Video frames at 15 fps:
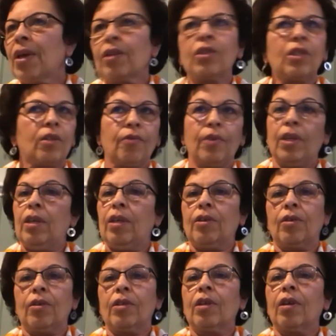best 3
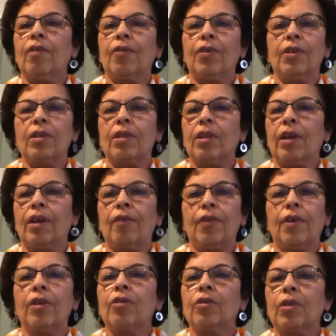years of his life
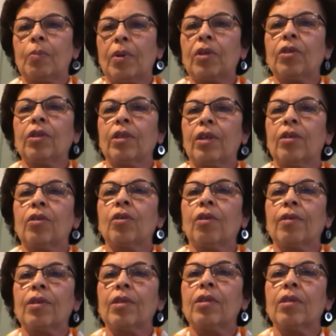under special ed
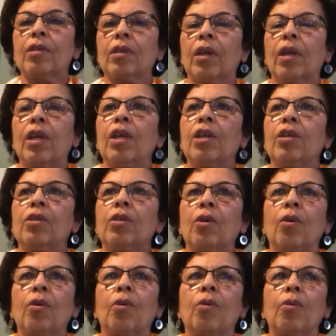services.
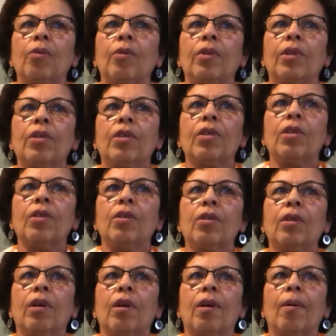So this
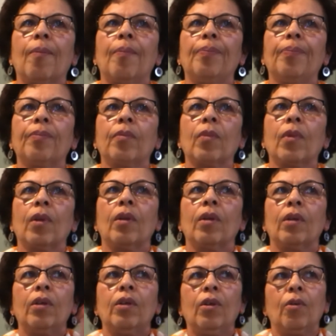is,
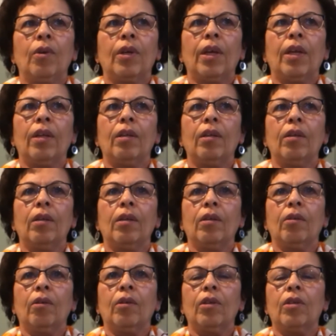you know, again,
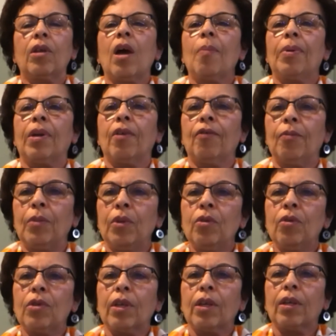on the topic of
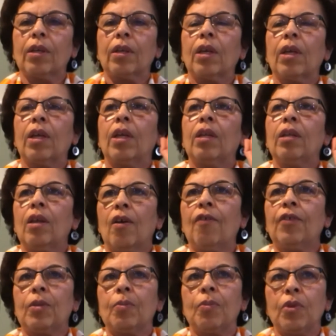music,
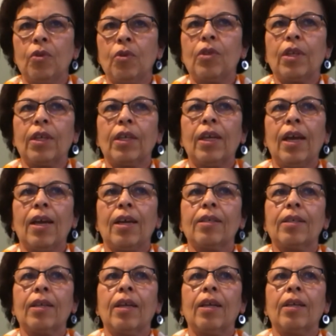loves music,
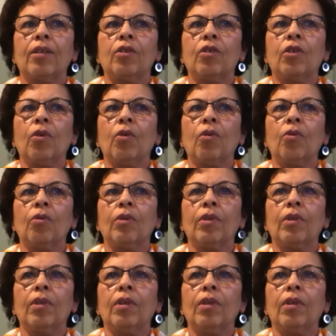yes. And so